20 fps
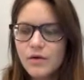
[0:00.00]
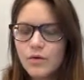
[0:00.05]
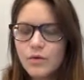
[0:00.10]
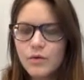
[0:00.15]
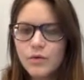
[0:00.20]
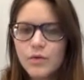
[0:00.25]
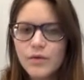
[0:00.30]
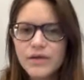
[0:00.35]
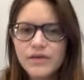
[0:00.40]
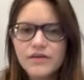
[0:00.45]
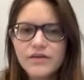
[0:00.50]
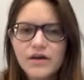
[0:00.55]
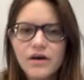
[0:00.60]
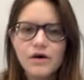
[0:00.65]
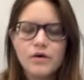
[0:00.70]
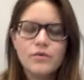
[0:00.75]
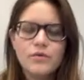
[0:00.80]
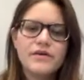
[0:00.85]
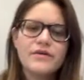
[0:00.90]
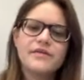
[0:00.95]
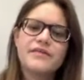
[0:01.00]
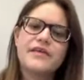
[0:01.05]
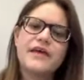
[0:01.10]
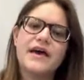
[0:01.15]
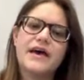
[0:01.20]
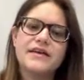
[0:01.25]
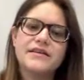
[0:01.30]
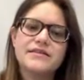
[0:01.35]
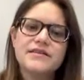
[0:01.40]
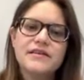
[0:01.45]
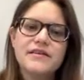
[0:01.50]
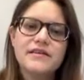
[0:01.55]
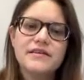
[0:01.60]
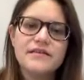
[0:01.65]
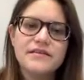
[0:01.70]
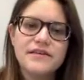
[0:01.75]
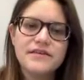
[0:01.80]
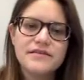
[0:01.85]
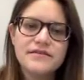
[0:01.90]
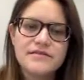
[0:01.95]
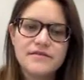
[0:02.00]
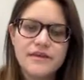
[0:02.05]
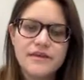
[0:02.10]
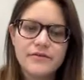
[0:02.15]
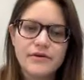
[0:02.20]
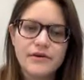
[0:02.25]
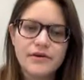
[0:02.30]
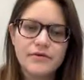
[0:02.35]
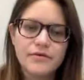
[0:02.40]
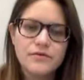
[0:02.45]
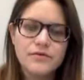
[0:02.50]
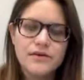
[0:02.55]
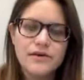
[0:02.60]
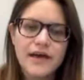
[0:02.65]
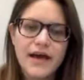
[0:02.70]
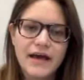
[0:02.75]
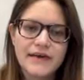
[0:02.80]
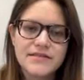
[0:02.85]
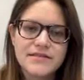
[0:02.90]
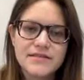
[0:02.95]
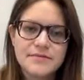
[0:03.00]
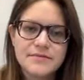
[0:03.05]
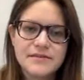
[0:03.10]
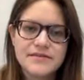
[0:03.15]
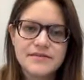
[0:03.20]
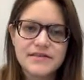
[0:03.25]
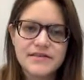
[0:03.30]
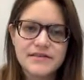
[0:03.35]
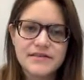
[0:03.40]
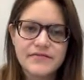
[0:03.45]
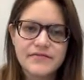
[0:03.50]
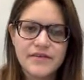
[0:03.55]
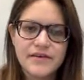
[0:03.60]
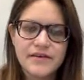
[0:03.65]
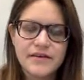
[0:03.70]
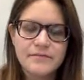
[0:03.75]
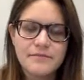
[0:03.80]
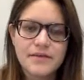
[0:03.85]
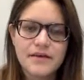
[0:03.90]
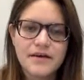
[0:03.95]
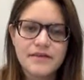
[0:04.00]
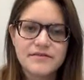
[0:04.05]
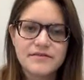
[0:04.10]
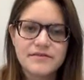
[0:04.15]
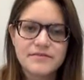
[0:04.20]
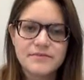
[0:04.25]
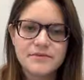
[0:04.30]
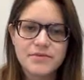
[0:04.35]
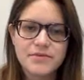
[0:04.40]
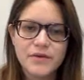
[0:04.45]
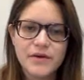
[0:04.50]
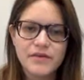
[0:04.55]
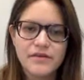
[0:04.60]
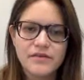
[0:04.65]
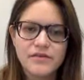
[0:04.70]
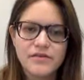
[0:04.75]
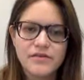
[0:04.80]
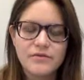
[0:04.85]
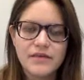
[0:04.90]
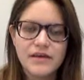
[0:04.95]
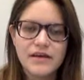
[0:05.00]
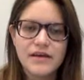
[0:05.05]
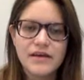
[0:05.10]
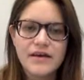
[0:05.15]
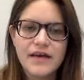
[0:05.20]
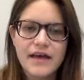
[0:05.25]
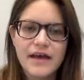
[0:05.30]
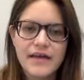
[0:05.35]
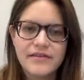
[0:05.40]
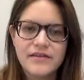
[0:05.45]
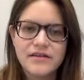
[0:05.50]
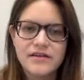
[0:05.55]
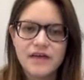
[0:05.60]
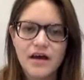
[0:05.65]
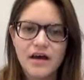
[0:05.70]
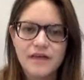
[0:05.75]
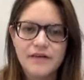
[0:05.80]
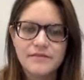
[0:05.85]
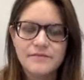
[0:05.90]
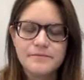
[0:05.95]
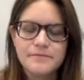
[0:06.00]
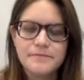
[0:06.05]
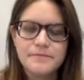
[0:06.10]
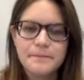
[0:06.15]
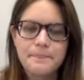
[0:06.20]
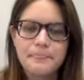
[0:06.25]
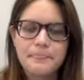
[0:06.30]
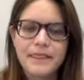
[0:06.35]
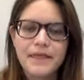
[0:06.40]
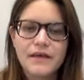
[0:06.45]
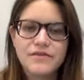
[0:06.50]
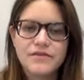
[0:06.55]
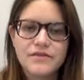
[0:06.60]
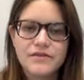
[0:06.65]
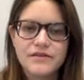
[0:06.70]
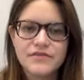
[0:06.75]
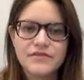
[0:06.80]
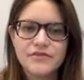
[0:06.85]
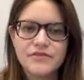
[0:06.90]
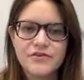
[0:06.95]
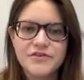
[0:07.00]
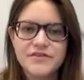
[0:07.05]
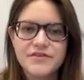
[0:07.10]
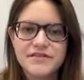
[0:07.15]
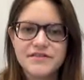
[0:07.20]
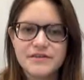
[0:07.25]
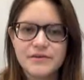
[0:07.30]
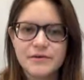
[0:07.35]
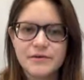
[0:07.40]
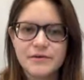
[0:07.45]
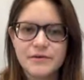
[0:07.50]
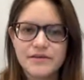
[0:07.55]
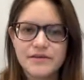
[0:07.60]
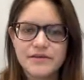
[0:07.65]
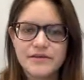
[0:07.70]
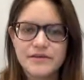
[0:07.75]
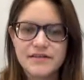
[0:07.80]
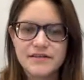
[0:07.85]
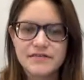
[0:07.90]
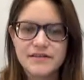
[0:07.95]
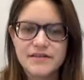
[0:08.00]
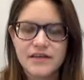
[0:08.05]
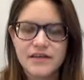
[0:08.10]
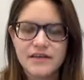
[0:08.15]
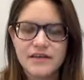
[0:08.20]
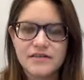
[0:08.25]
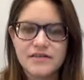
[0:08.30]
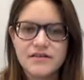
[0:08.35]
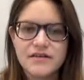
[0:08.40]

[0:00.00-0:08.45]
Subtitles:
We know that this 0 has to be significant because it's between the 3 and the 9. So this first 0 is significant.